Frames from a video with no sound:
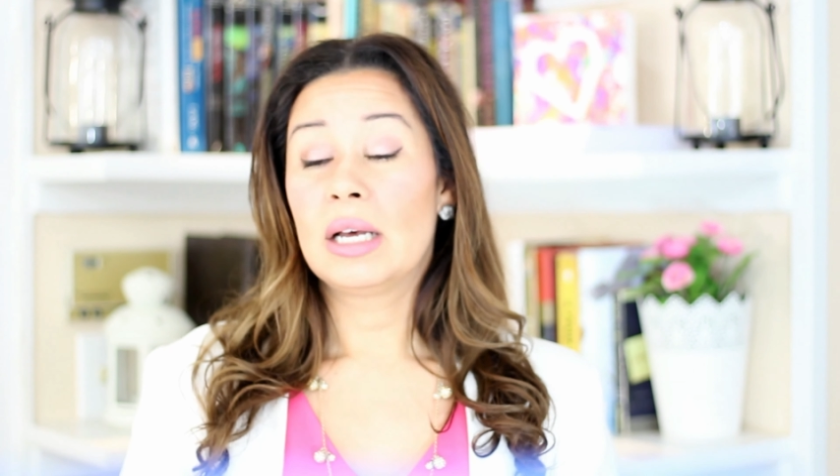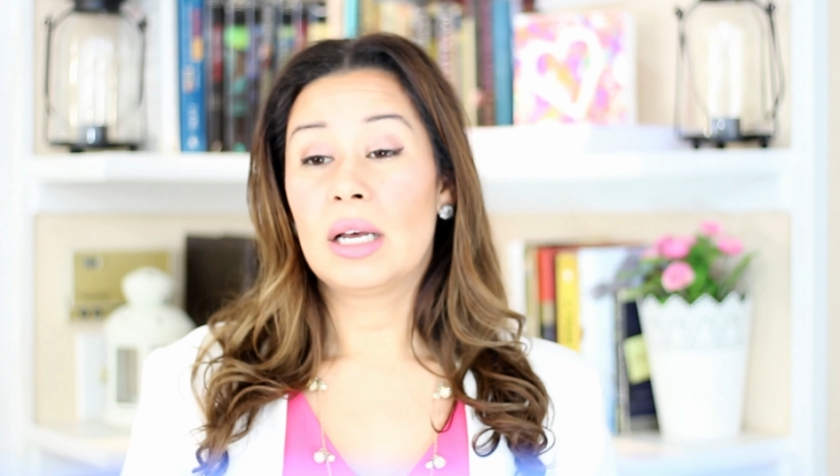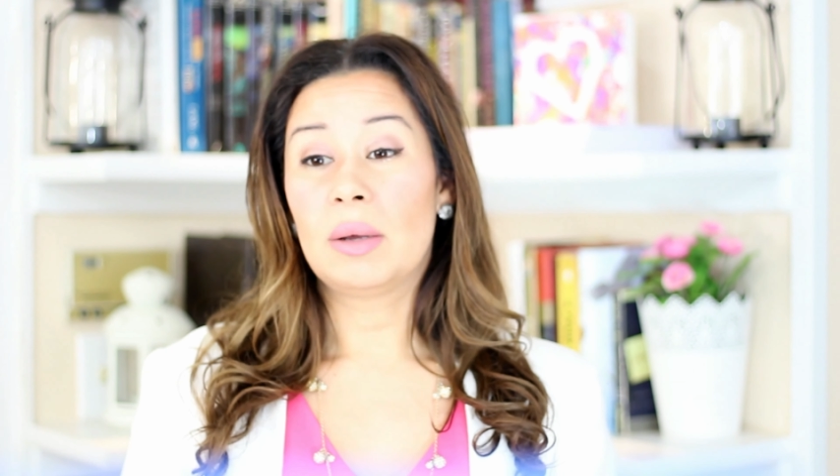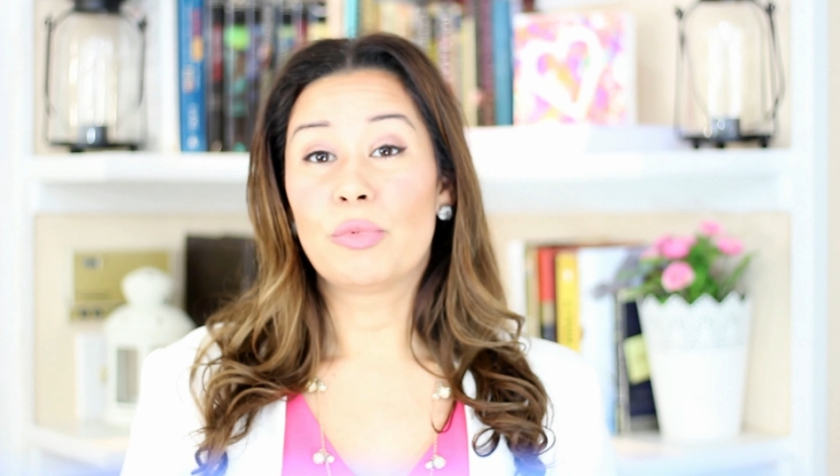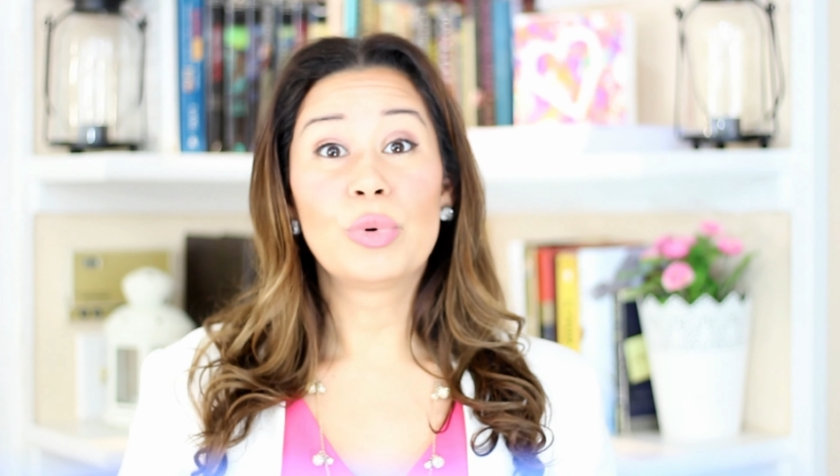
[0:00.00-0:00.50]

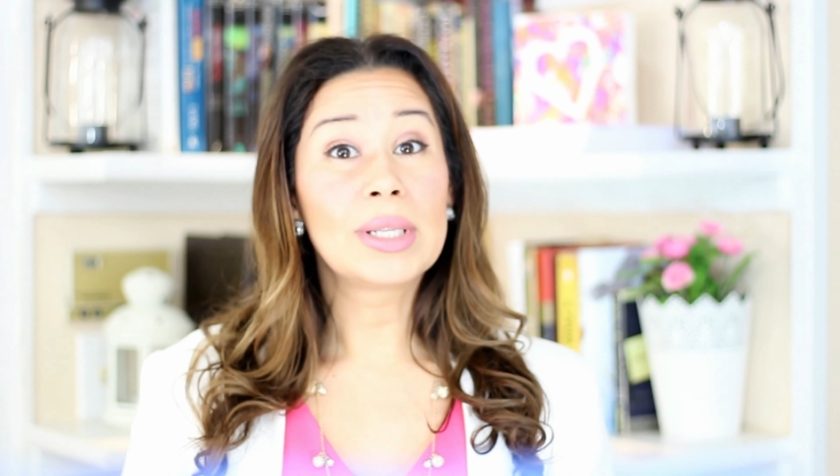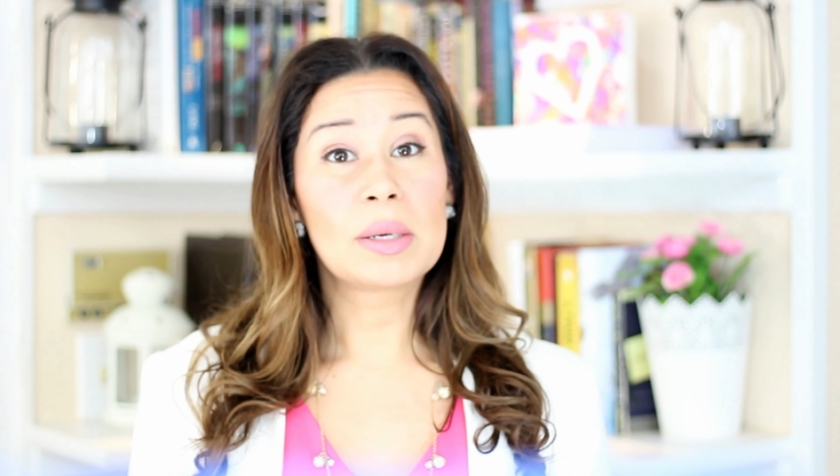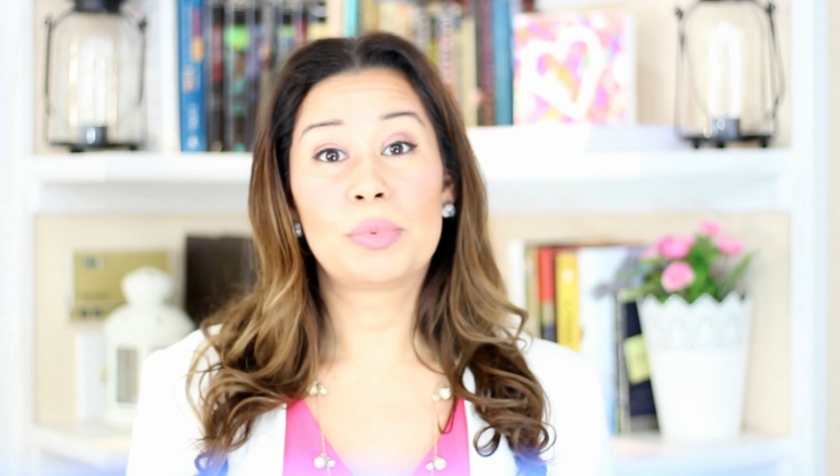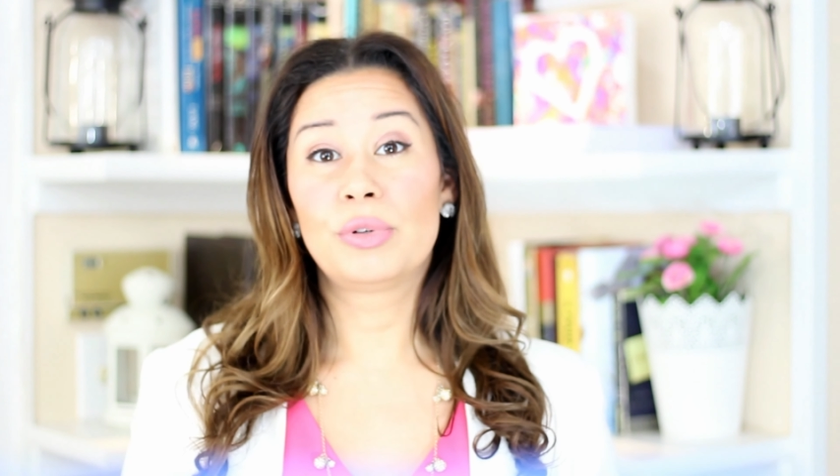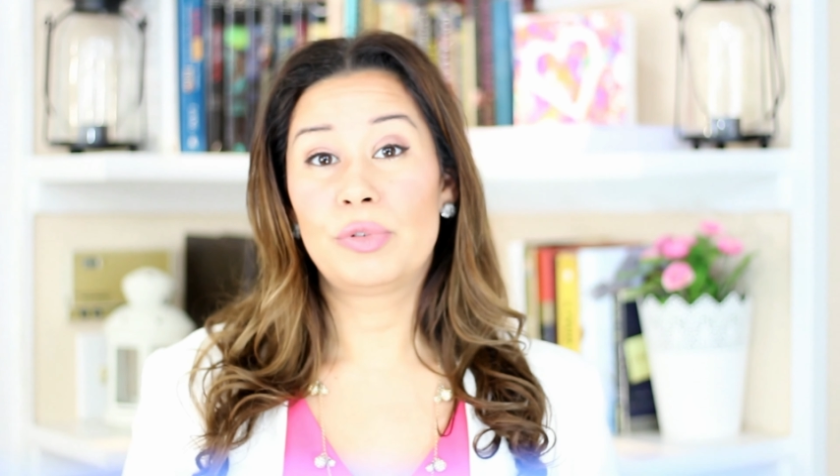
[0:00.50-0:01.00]
uh,
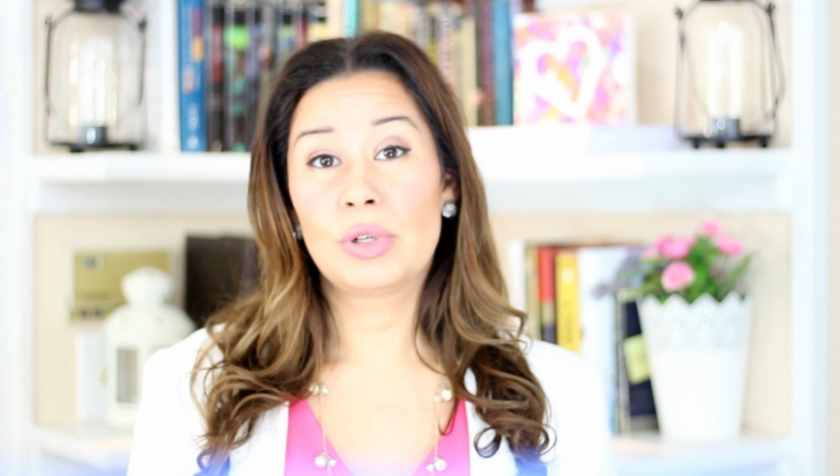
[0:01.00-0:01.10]
really improve